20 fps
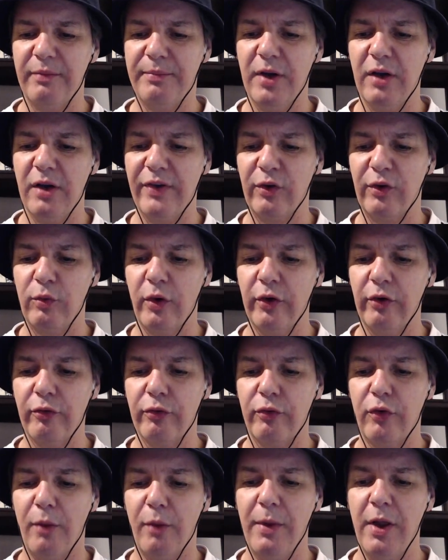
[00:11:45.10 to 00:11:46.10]
perfect one
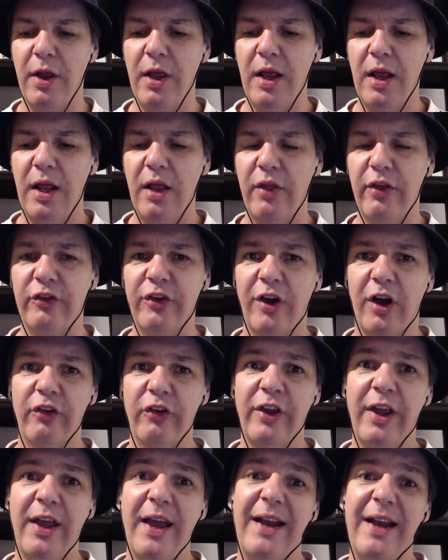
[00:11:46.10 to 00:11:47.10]
from the
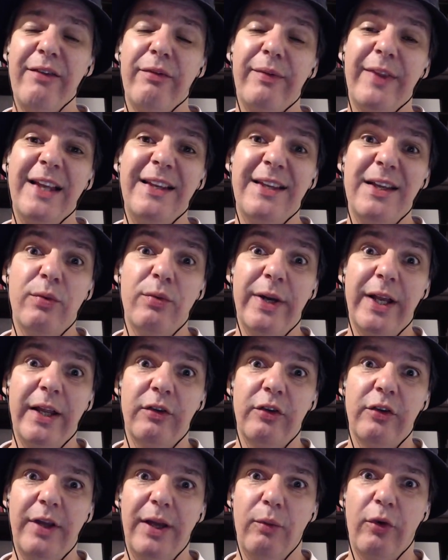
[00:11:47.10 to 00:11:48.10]
Tars, and even when they did win
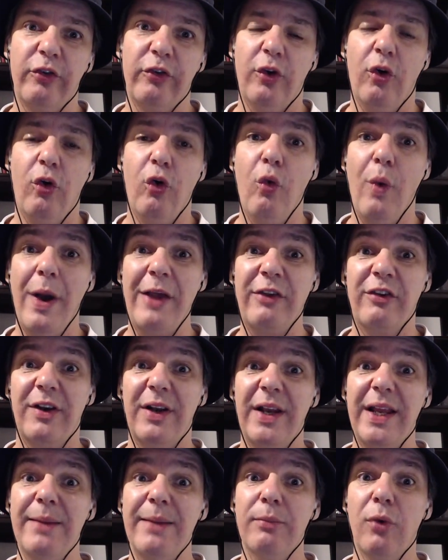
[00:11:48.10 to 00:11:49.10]
it, it wasn't always
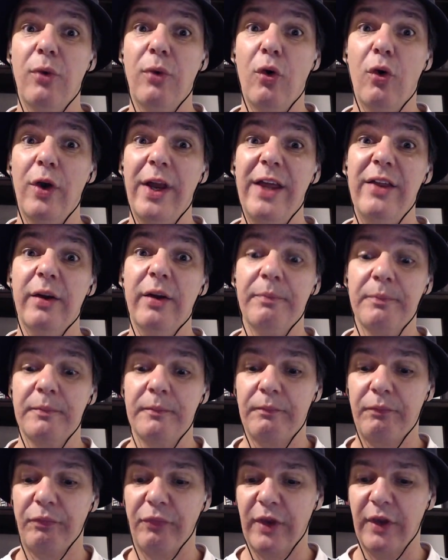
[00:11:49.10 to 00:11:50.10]
clean ball either
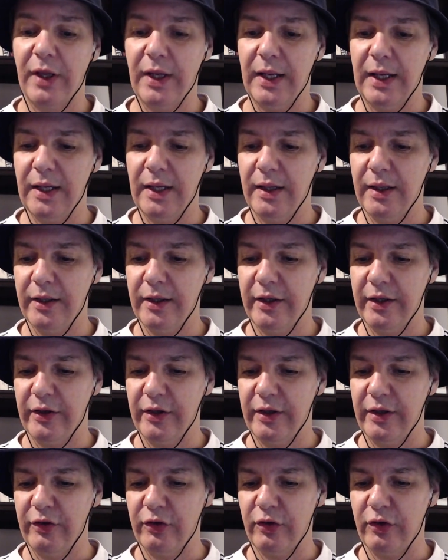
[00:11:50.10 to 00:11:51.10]

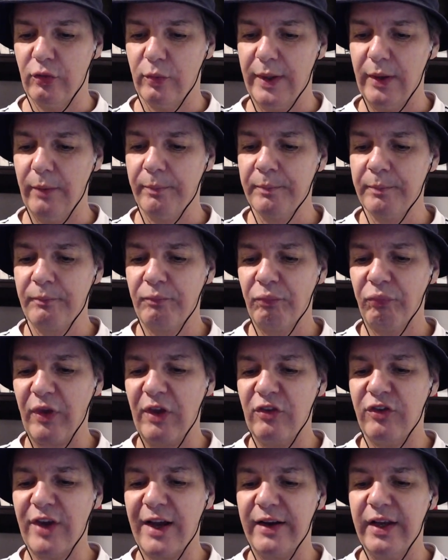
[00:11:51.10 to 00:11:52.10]
as well.
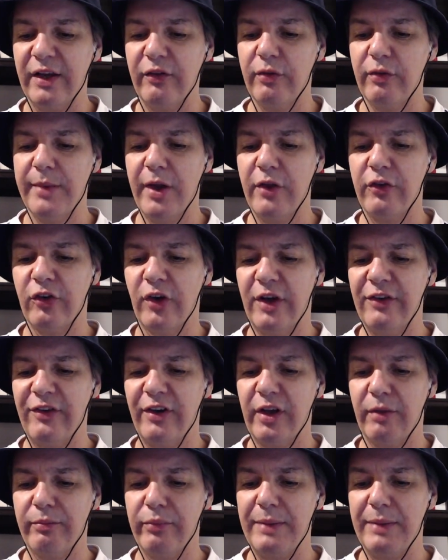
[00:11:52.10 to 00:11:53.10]
Tackling from both sides
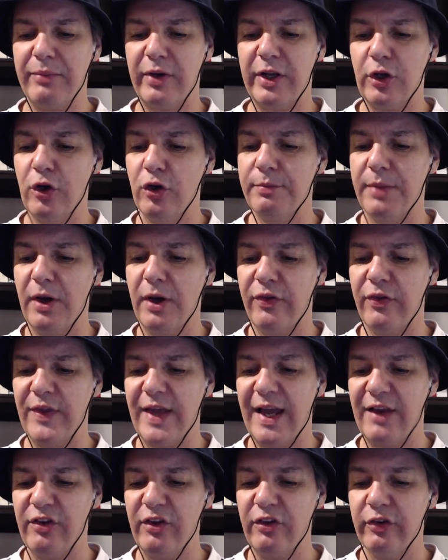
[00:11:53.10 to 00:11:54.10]
ended up being pretty good, both in the
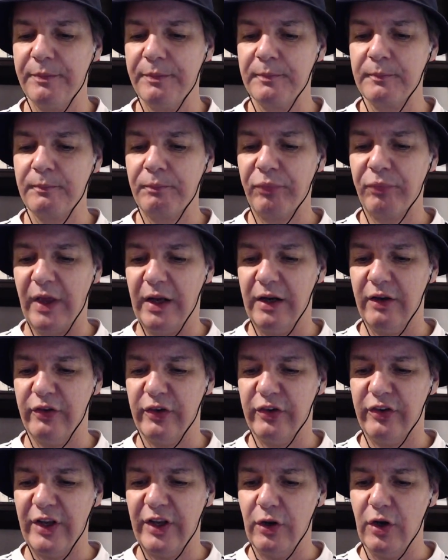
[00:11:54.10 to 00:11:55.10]
80s, and as I
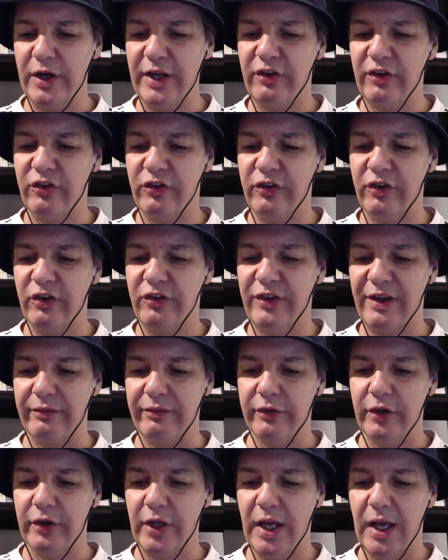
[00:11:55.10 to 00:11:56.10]
said earlier,
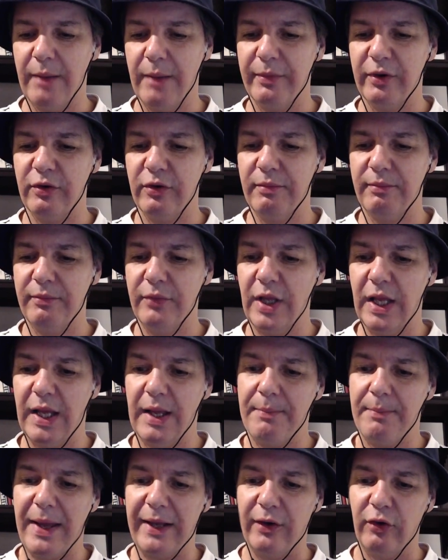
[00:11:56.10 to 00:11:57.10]
7
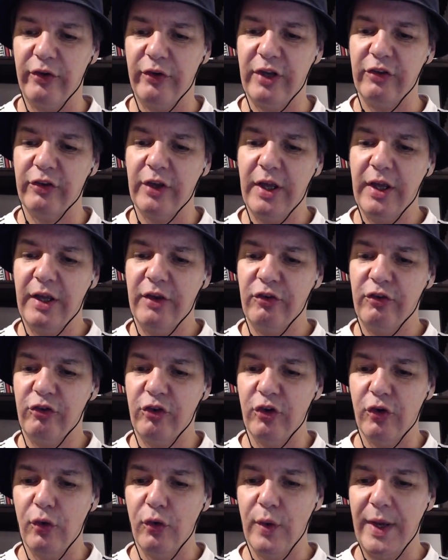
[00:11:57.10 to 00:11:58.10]
penalties
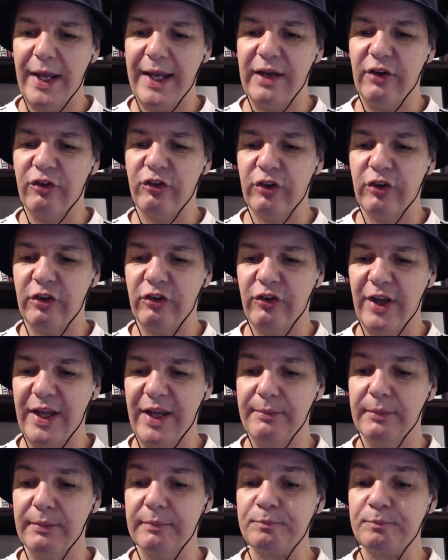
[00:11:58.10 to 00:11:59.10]
to each
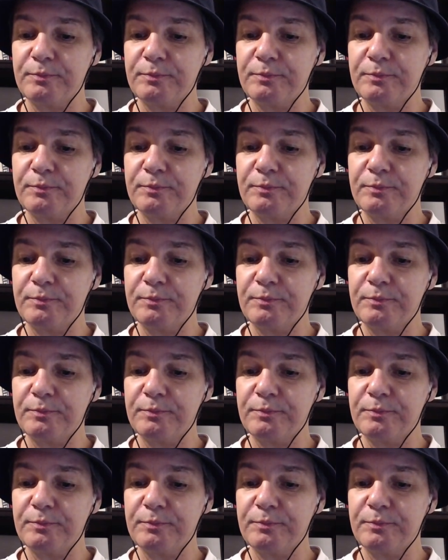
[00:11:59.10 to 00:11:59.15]
team.